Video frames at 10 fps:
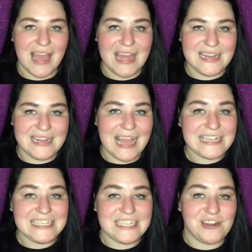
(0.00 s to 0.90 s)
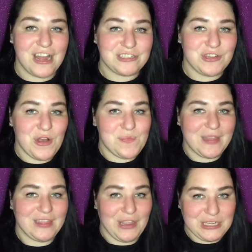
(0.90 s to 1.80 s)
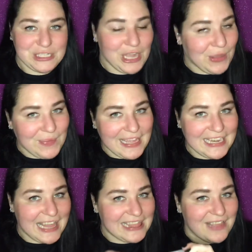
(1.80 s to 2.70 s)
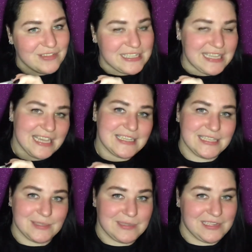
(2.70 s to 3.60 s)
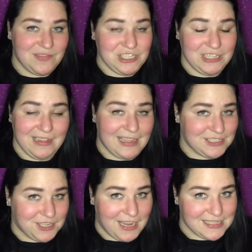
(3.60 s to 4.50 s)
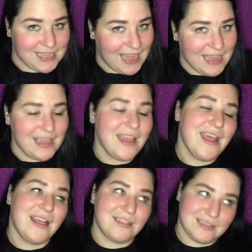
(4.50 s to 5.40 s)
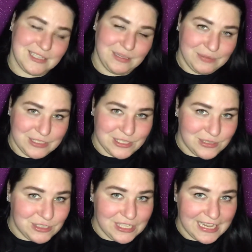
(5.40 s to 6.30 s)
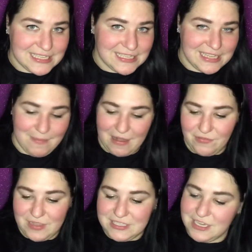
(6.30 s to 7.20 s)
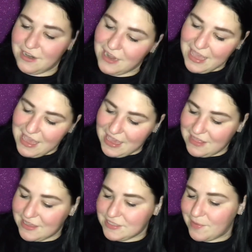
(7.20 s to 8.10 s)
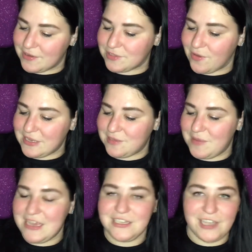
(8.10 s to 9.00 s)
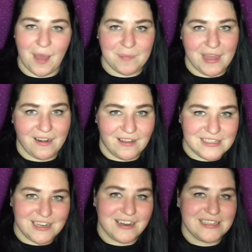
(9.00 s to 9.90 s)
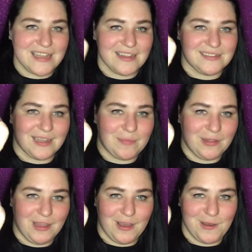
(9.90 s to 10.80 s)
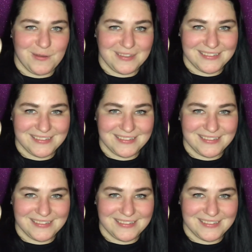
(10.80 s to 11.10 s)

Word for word: Next is International Open Large Coed Level 6. This is a division that last year had a tie. Let's see what Sushi has to say about it for this year. He thinks the winner is going to be Top Gun All-Stars 00.